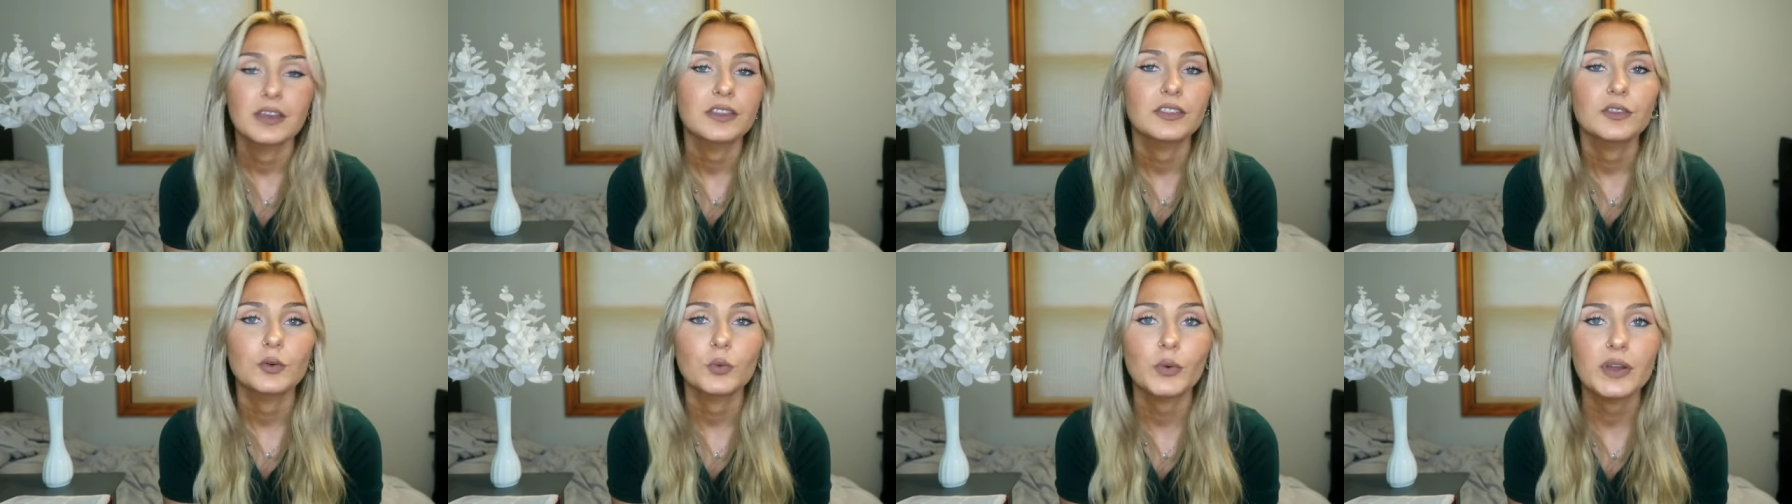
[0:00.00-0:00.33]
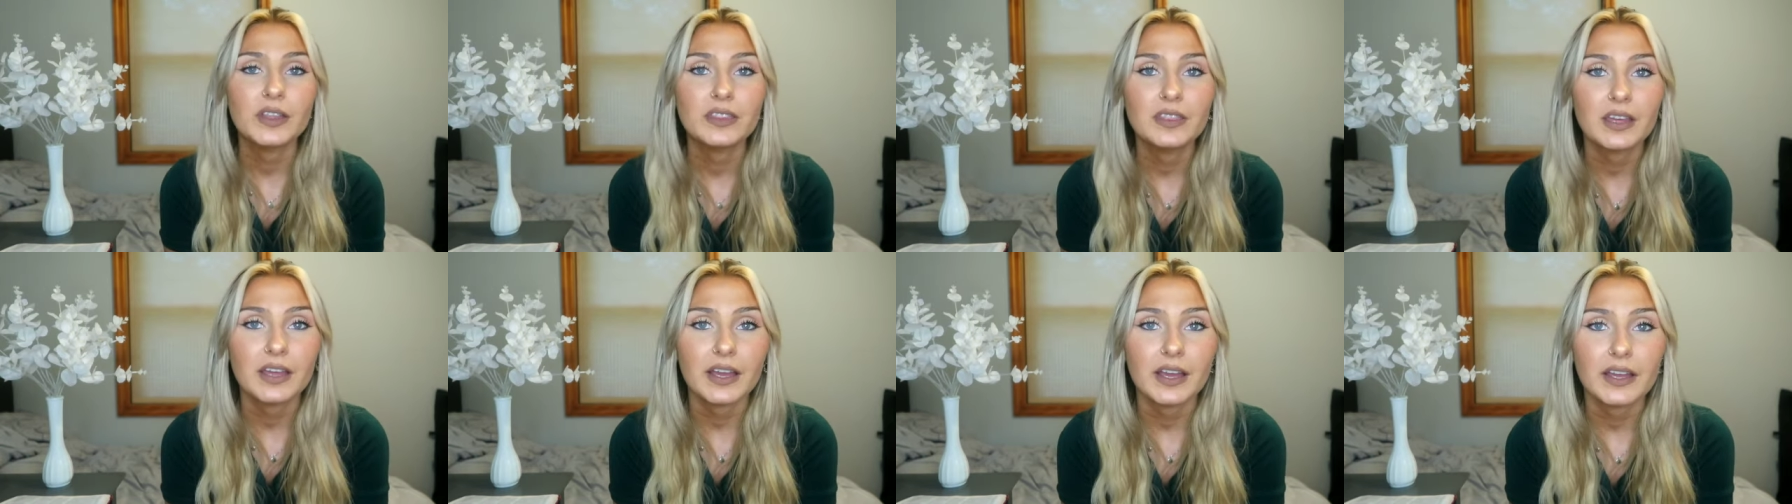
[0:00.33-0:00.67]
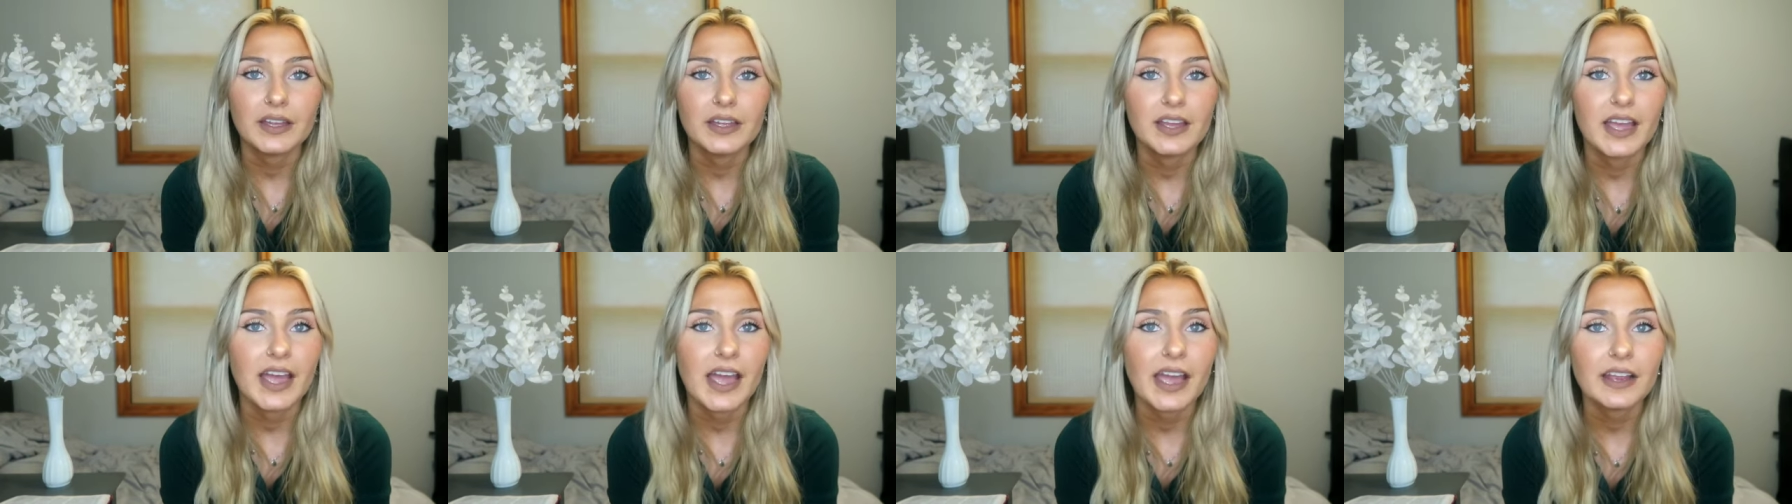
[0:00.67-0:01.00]
the way that
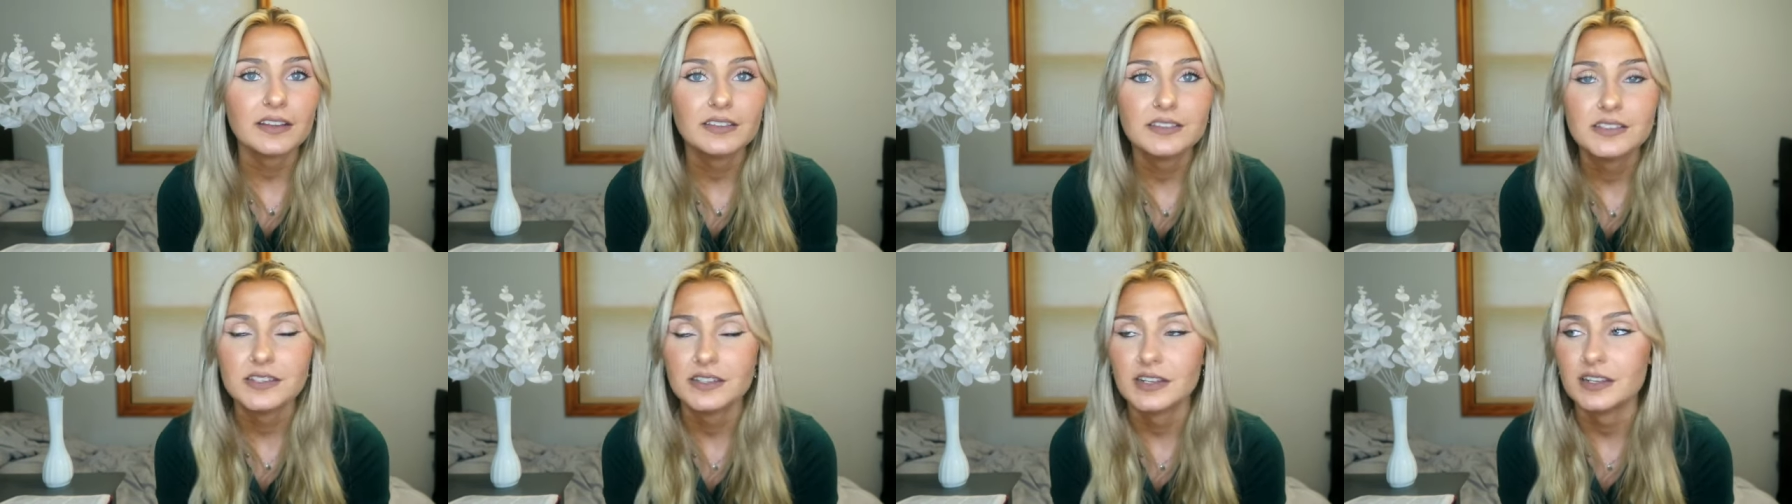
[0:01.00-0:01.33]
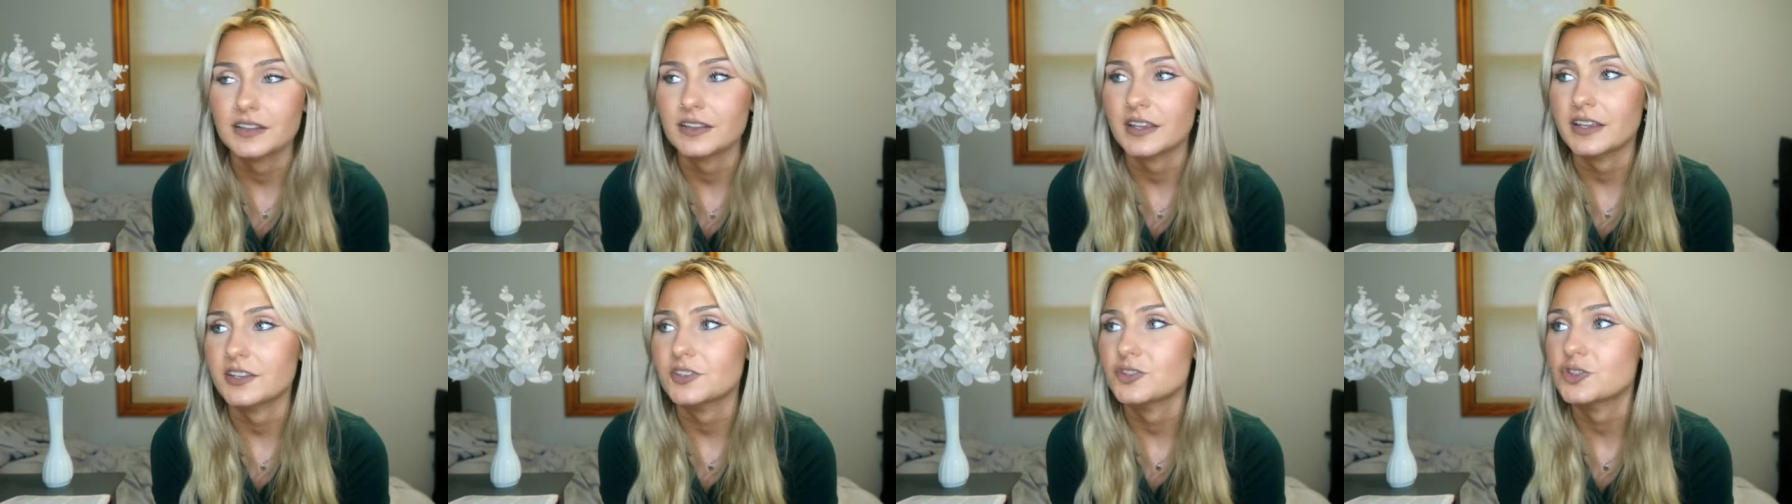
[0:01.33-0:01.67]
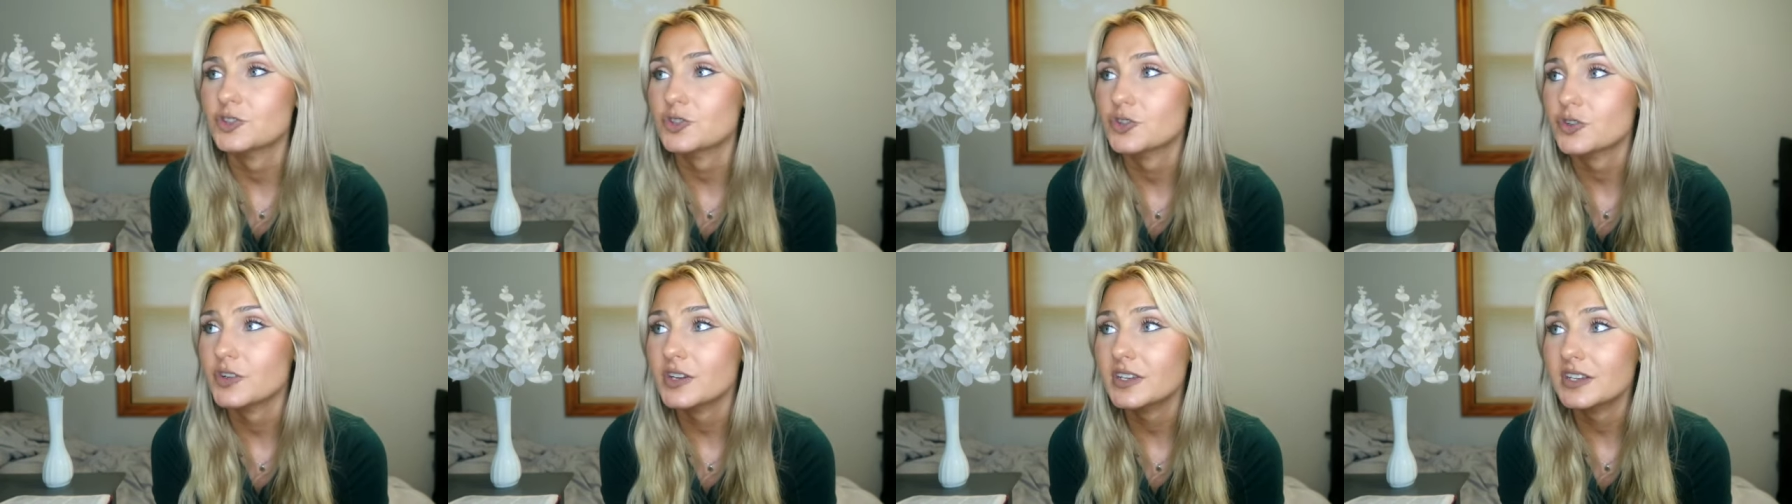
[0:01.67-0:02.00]
I acted and like
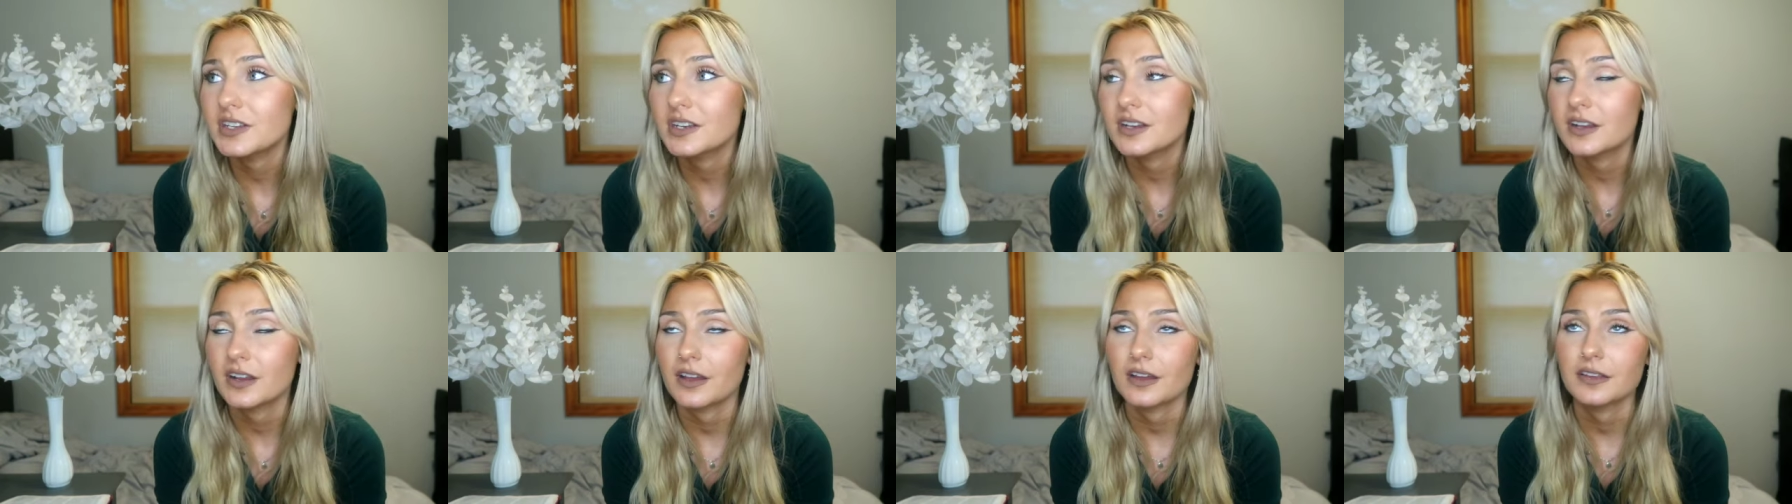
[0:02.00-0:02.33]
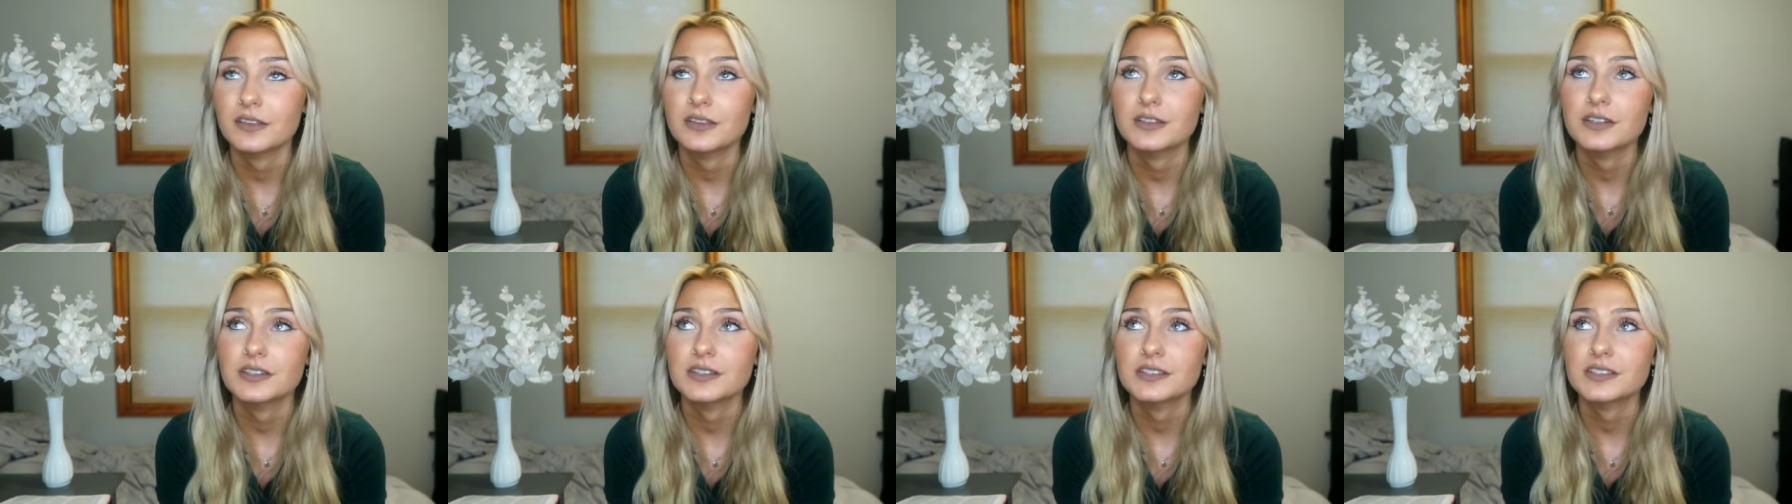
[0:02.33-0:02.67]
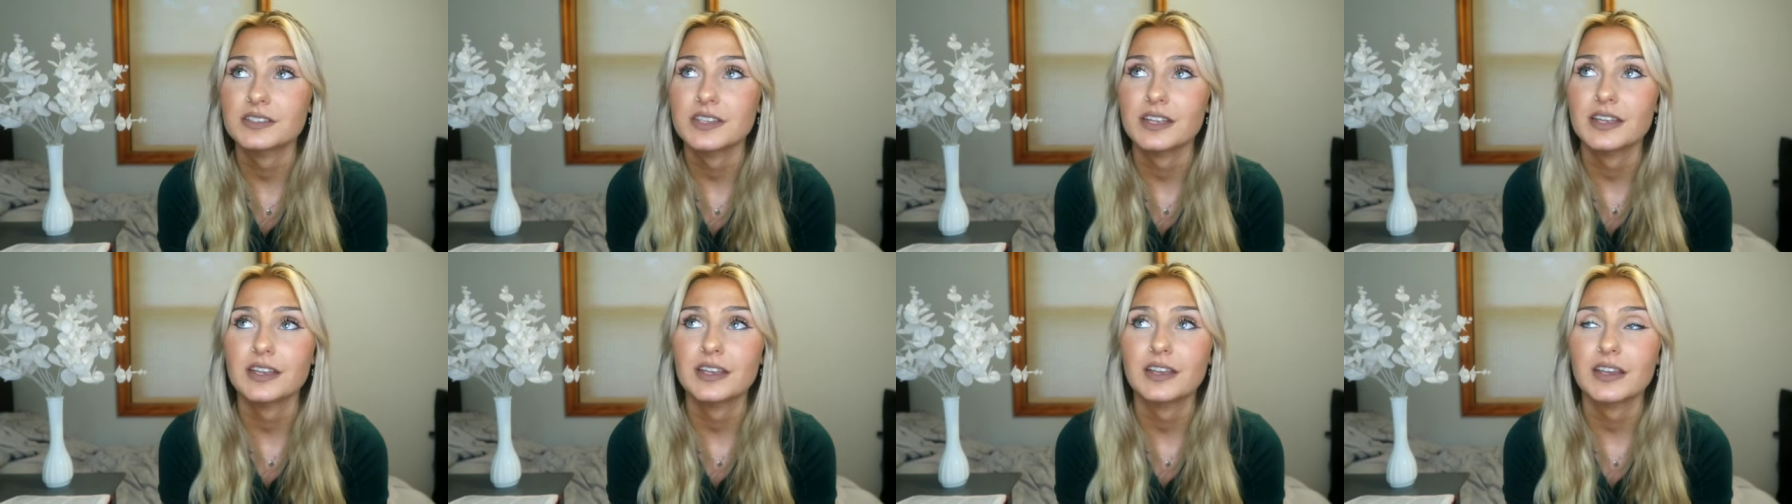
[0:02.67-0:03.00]
treated
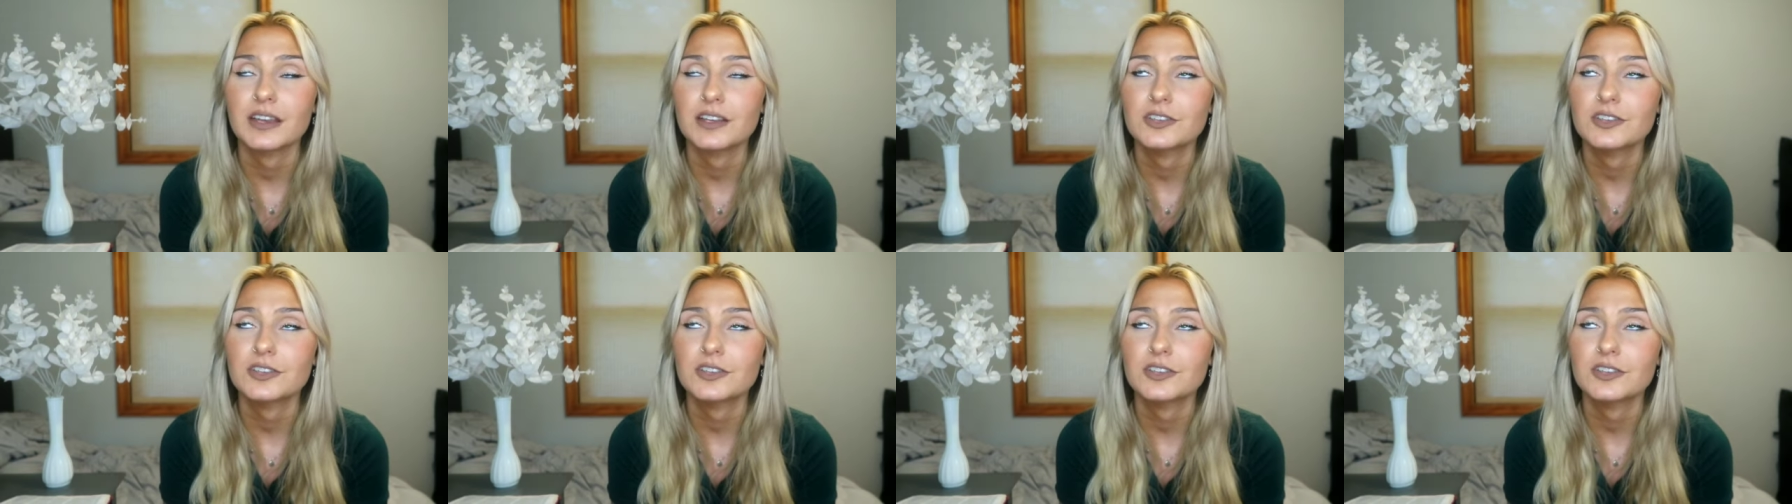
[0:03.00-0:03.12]
others, like,